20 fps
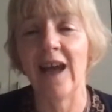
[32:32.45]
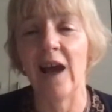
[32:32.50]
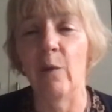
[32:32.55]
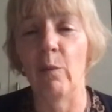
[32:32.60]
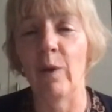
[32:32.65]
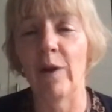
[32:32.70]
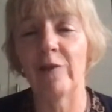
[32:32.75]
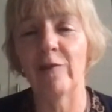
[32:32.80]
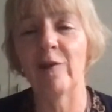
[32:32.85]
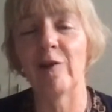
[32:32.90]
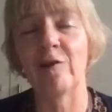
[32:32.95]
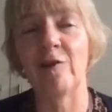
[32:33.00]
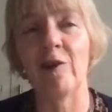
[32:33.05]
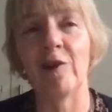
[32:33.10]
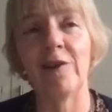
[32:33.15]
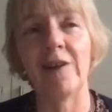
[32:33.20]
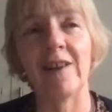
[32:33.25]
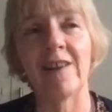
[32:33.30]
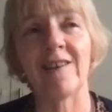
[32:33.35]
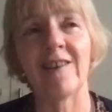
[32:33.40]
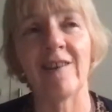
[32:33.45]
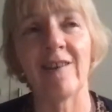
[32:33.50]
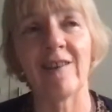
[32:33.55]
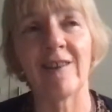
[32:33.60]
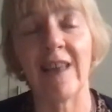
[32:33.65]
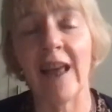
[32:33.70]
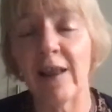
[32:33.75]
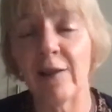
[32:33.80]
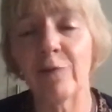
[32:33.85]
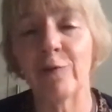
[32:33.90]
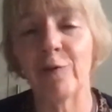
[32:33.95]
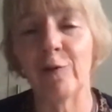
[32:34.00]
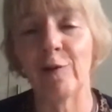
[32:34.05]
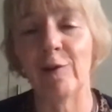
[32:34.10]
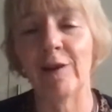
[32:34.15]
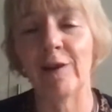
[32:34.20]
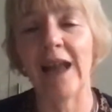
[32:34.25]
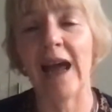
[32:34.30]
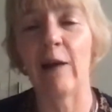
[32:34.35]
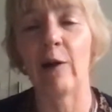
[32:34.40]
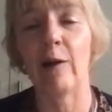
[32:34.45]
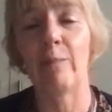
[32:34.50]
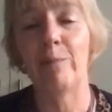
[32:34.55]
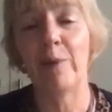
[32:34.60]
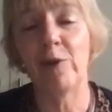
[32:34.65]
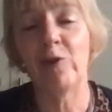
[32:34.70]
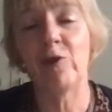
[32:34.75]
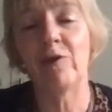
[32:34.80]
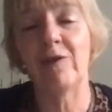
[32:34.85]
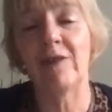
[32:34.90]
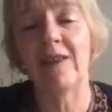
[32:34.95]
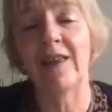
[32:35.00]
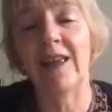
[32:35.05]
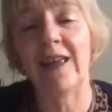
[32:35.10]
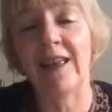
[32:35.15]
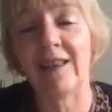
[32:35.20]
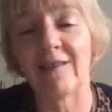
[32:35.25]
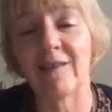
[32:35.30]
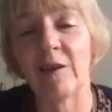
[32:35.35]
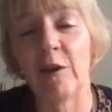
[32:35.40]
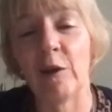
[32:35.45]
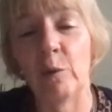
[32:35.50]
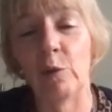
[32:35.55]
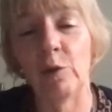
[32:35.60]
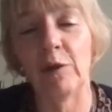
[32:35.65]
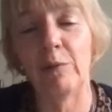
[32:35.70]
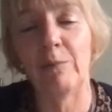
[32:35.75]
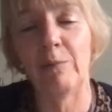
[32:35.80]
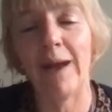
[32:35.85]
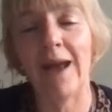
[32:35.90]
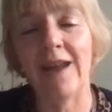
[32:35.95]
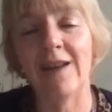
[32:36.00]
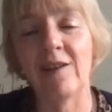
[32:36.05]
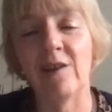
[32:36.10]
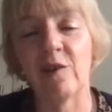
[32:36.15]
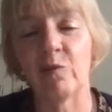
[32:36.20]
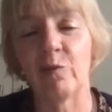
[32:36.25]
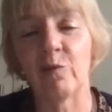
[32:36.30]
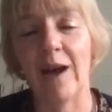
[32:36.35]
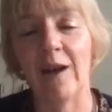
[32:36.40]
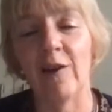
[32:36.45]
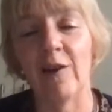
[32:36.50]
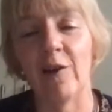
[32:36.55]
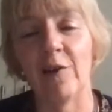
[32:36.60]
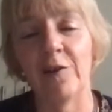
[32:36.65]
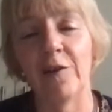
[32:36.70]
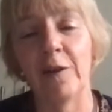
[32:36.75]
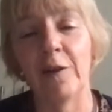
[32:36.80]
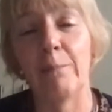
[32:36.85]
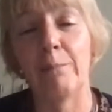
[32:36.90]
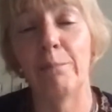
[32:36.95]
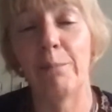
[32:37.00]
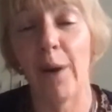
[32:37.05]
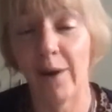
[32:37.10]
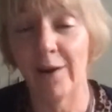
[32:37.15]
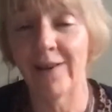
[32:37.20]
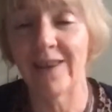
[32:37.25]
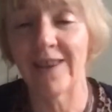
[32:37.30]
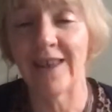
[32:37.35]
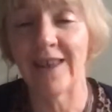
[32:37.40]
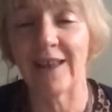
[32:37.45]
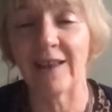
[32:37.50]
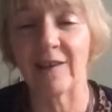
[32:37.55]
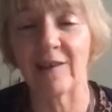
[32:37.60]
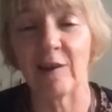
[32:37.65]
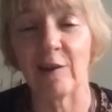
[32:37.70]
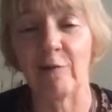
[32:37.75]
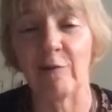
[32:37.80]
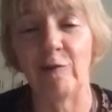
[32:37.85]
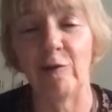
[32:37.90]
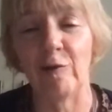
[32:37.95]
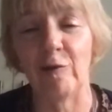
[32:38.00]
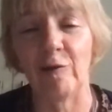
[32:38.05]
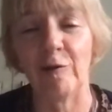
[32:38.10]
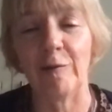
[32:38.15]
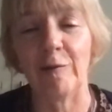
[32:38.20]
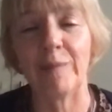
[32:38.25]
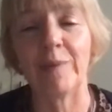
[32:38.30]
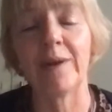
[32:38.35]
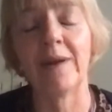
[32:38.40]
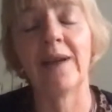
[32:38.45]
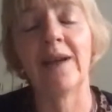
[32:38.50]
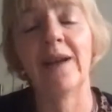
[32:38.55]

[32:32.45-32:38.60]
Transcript: And whether or not it's successful and how ambitious it is will depend as well on the politics of Europe.